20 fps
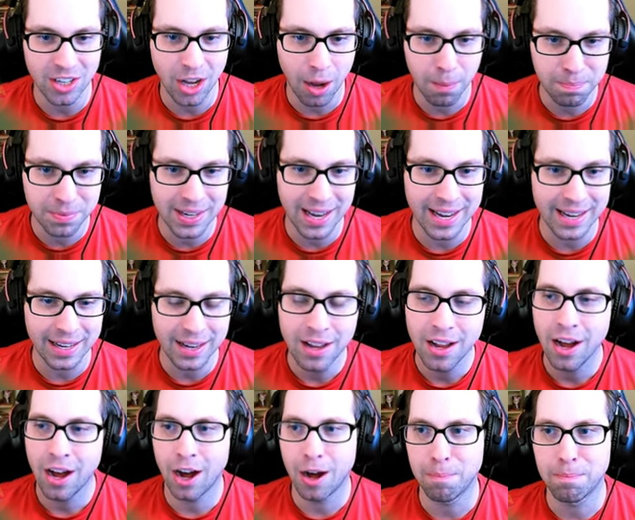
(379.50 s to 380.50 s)
update,
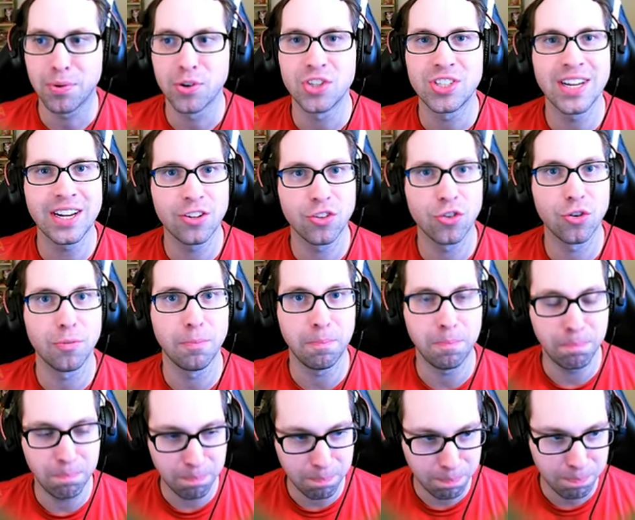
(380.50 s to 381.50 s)

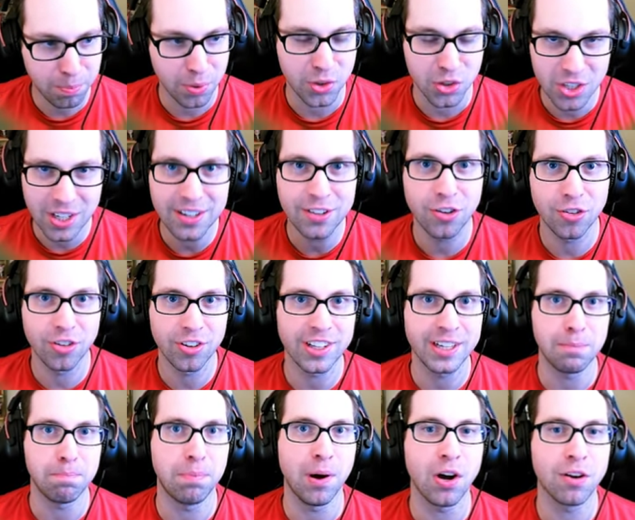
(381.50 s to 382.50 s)

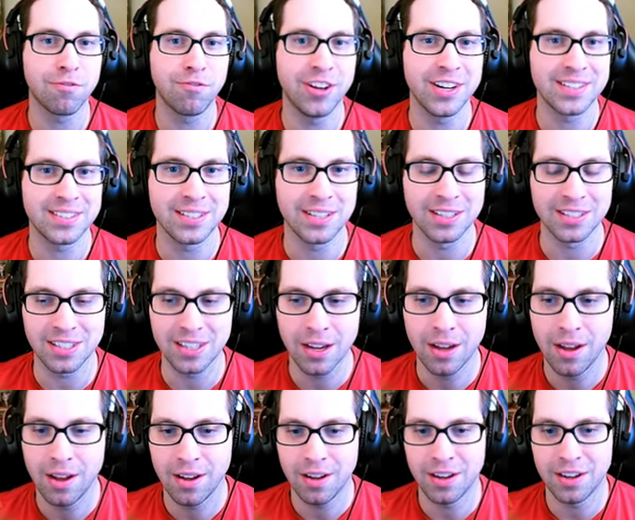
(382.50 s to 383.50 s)
particularly bug fixes.
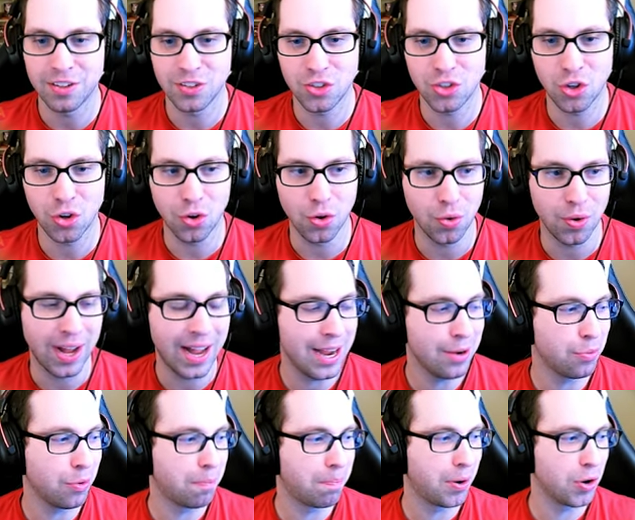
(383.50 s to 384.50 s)
So I
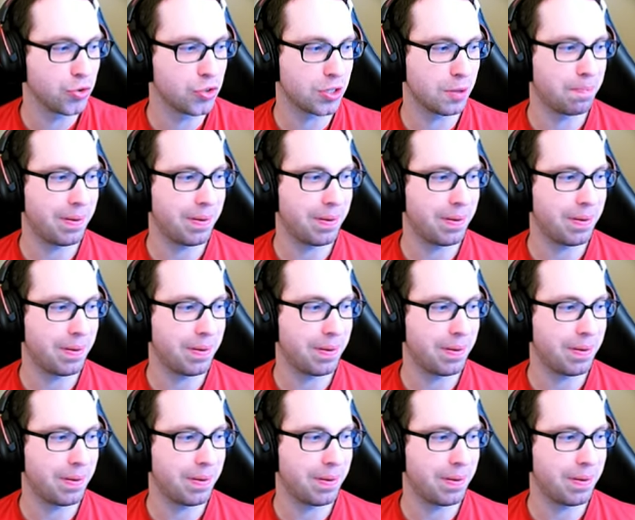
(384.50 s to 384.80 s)
will post the